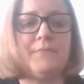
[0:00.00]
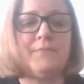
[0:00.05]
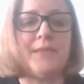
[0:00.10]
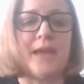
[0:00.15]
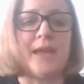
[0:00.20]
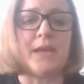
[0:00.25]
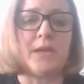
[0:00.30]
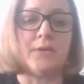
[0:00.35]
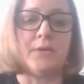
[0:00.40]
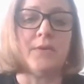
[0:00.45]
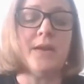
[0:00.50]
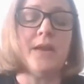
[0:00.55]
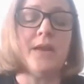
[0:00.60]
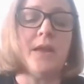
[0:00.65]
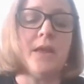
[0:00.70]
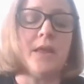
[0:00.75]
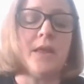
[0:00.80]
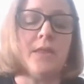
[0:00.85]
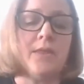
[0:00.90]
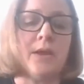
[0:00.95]
thank you.
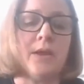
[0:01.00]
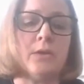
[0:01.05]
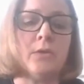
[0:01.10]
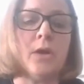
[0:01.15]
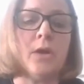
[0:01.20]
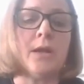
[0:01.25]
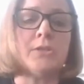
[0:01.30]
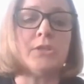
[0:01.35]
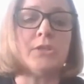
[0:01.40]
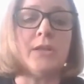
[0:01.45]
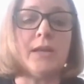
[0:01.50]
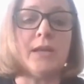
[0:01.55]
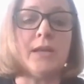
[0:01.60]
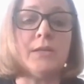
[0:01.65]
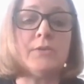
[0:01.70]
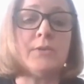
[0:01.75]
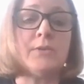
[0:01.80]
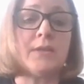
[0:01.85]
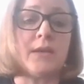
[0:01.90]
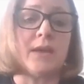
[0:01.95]
They're launched
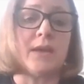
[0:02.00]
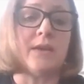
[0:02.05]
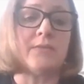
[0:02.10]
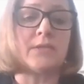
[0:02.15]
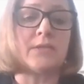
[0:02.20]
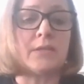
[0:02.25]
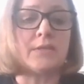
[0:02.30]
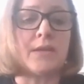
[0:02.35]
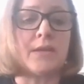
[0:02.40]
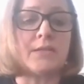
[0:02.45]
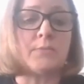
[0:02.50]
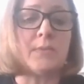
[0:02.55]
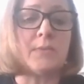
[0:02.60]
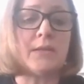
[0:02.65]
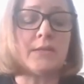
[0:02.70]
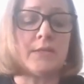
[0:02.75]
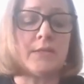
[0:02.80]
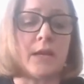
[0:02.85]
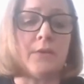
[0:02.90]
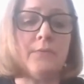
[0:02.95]
into the Canvas
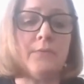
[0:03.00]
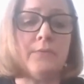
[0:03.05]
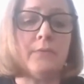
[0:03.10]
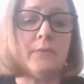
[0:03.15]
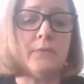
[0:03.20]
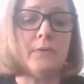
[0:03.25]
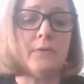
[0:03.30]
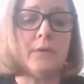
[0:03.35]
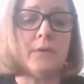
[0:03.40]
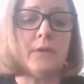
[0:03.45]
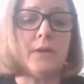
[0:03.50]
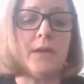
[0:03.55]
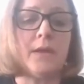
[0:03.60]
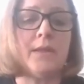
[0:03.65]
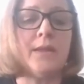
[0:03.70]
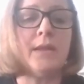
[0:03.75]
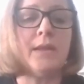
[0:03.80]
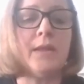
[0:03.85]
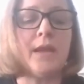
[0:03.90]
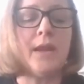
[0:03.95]
assessment itself.
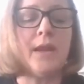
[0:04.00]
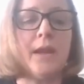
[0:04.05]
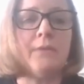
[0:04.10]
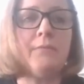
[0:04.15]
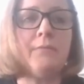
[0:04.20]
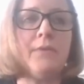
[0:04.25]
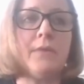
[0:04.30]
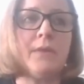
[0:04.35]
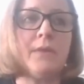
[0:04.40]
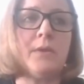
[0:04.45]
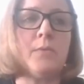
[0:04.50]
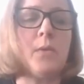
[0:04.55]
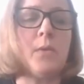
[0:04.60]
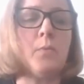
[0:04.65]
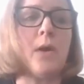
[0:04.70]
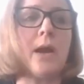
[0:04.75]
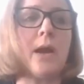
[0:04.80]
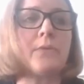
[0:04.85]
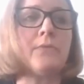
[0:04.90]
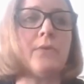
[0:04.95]
And then everything we
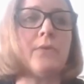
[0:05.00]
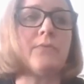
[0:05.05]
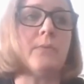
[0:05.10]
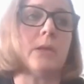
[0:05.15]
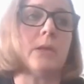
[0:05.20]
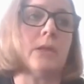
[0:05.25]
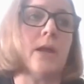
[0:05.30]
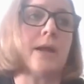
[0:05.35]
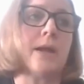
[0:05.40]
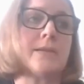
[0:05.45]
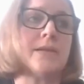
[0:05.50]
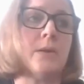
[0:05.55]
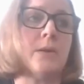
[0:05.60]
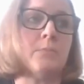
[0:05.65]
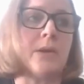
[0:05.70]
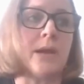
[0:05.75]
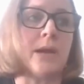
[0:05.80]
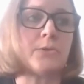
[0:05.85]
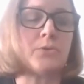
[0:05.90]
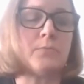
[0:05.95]
walk through from a lockdown
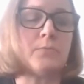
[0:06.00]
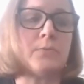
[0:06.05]
browser